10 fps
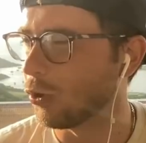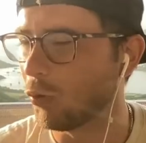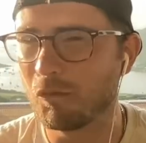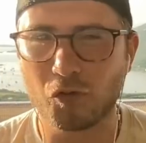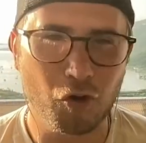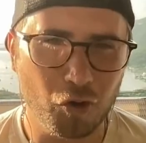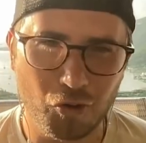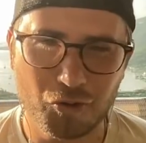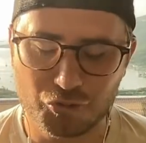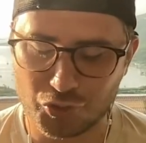
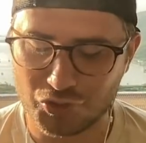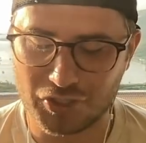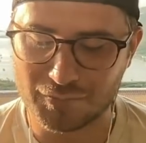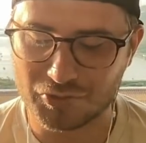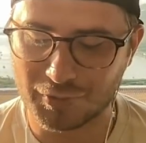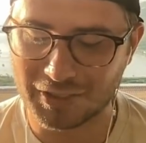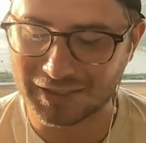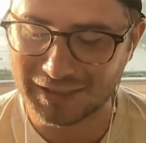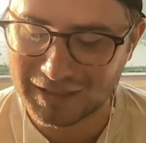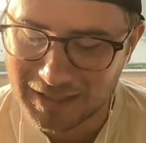overall just seems to be
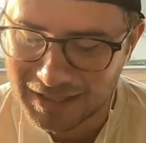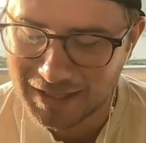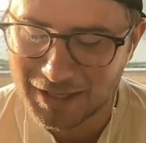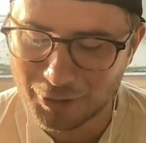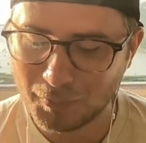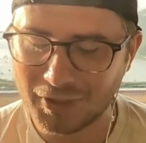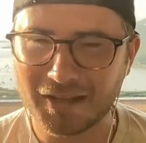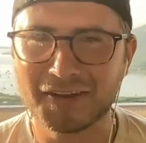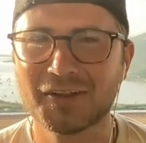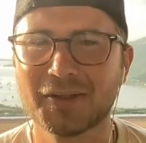a little
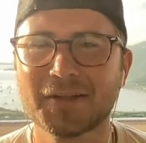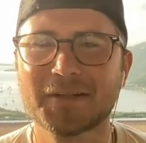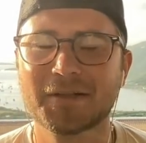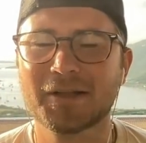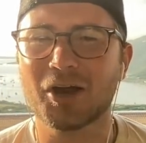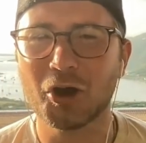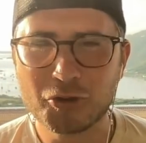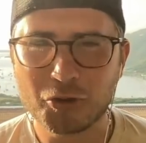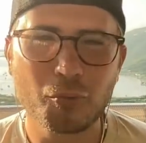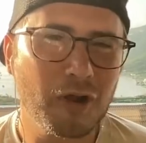bit
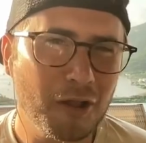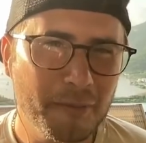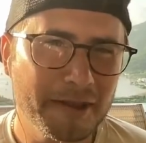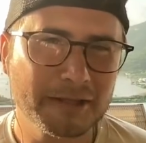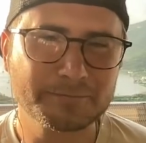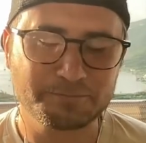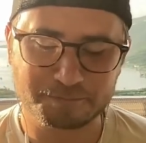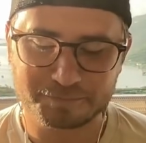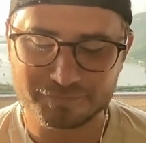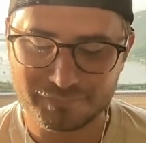underwhelming
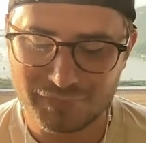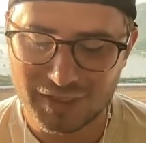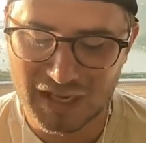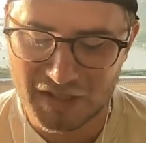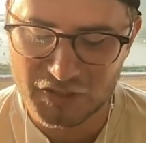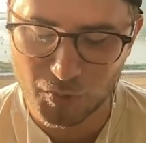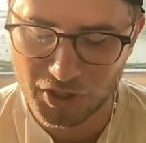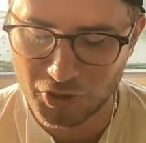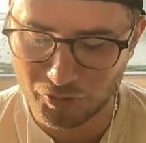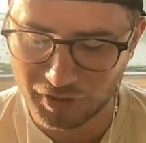and that's why
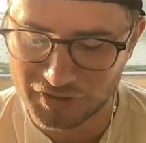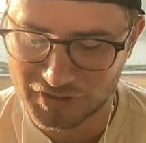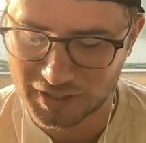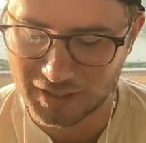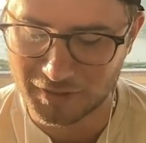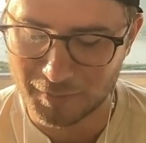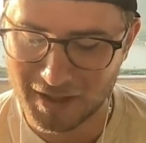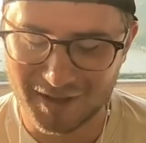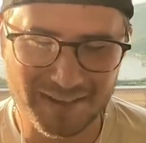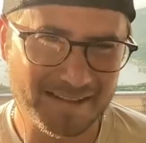you don't really see it in the
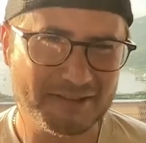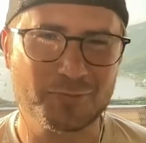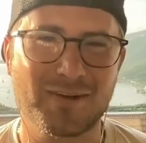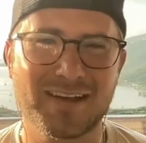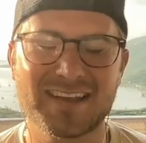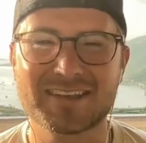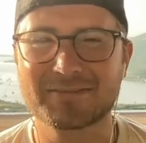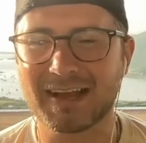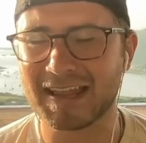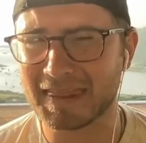meta and that's why
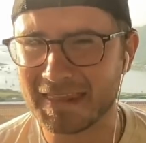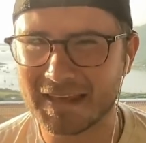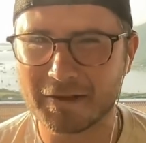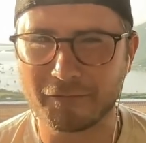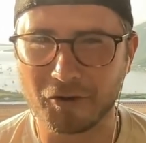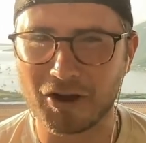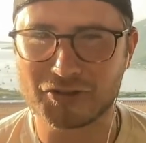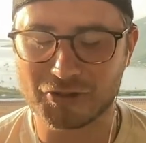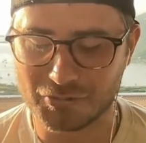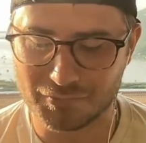i think
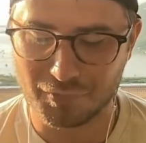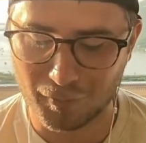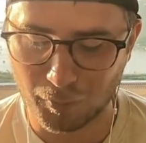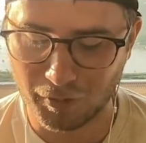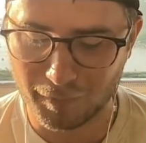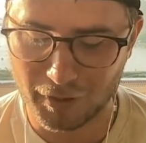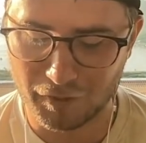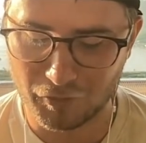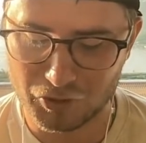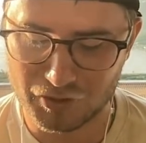frost is probably a
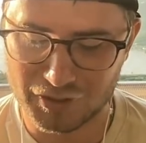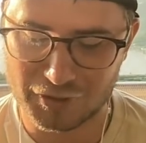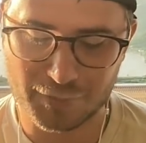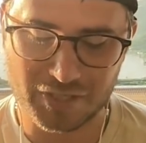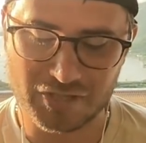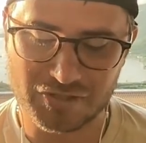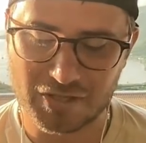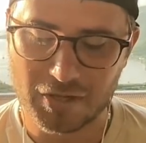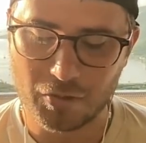better version than this because